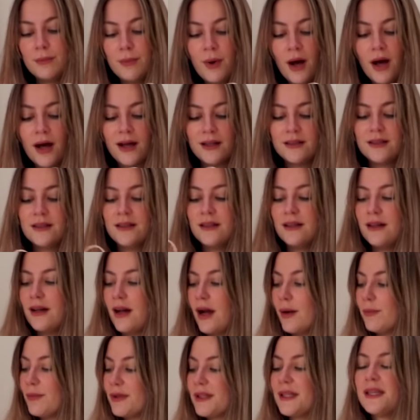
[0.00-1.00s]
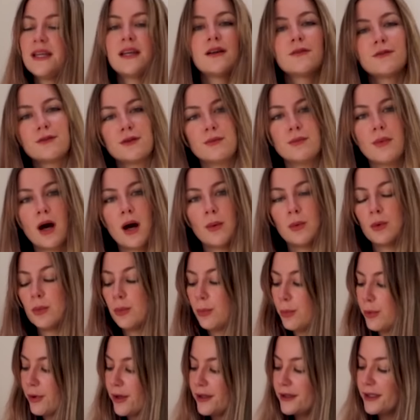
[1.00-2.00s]
But I'm really here for the
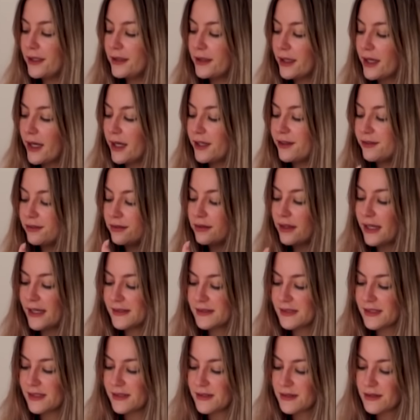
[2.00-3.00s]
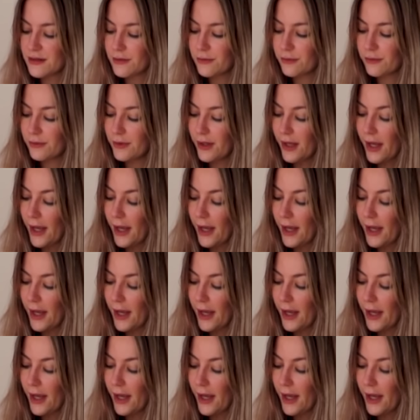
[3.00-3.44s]
marble print and the kind of lettuce